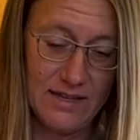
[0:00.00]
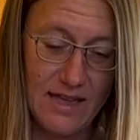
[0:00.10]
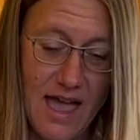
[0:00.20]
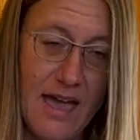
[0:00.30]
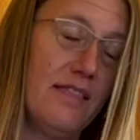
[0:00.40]

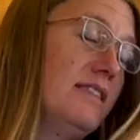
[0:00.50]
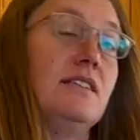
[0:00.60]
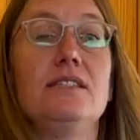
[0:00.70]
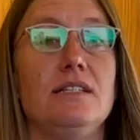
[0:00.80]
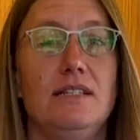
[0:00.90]
at
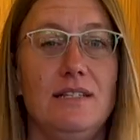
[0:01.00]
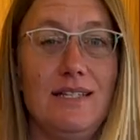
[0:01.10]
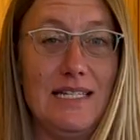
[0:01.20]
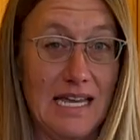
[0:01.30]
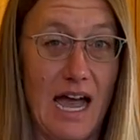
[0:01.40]
this
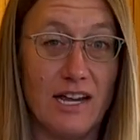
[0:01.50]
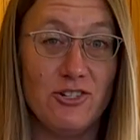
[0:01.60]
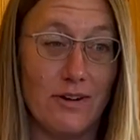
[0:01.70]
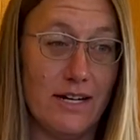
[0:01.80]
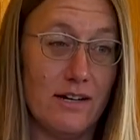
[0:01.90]

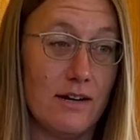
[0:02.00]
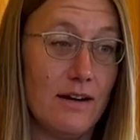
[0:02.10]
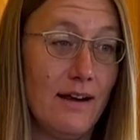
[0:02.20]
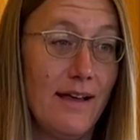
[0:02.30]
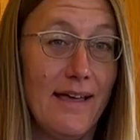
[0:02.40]

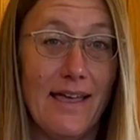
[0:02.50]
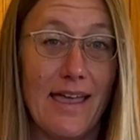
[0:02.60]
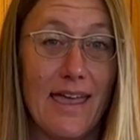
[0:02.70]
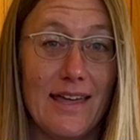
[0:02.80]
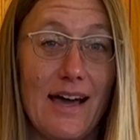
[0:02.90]
dehydrator.
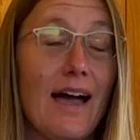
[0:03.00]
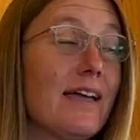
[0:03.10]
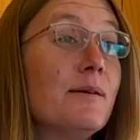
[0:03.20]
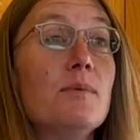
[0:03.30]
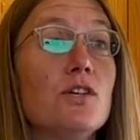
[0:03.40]
And I
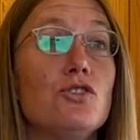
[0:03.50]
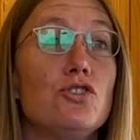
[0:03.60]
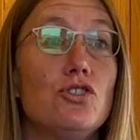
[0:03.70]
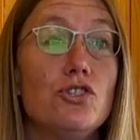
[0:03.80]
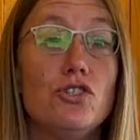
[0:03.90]
am
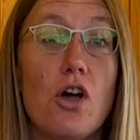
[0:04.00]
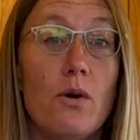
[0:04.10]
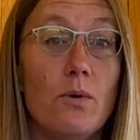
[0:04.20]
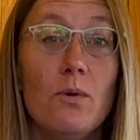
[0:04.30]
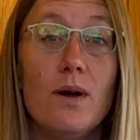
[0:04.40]

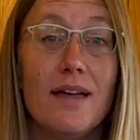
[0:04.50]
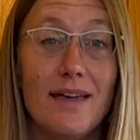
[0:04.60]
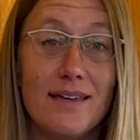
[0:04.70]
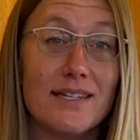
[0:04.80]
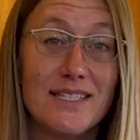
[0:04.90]
so
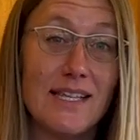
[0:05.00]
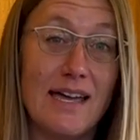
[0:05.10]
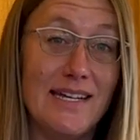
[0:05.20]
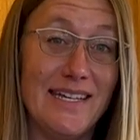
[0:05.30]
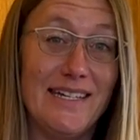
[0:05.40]

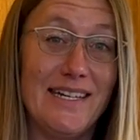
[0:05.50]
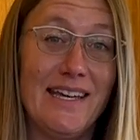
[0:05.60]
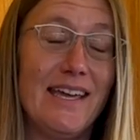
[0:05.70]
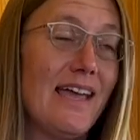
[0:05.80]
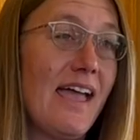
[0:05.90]
excited.
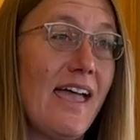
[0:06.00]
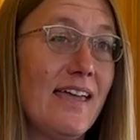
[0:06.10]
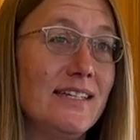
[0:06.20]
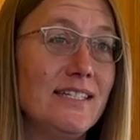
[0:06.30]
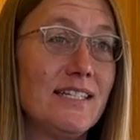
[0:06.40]

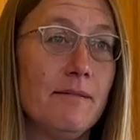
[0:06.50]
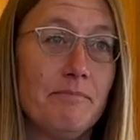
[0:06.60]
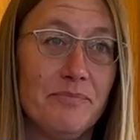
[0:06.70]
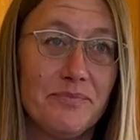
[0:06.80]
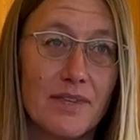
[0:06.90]
And
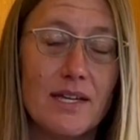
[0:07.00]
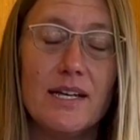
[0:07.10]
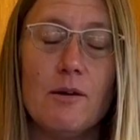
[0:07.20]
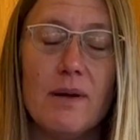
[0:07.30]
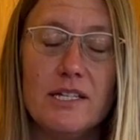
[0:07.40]

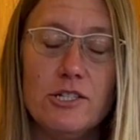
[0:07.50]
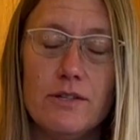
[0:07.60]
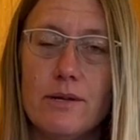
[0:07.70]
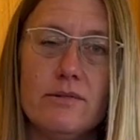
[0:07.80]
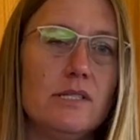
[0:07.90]
now, mind you,
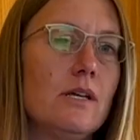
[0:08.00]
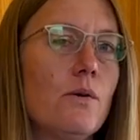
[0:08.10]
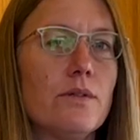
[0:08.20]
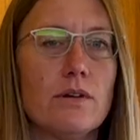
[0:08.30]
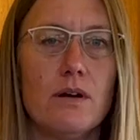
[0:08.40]
there was no
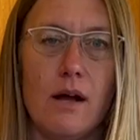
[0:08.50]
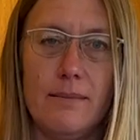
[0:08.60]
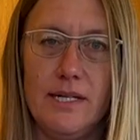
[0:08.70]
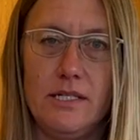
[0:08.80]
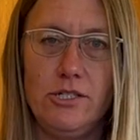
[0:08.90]
other
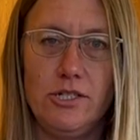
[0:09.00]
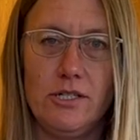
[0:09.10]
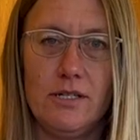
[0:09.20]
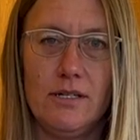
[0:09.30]
garbage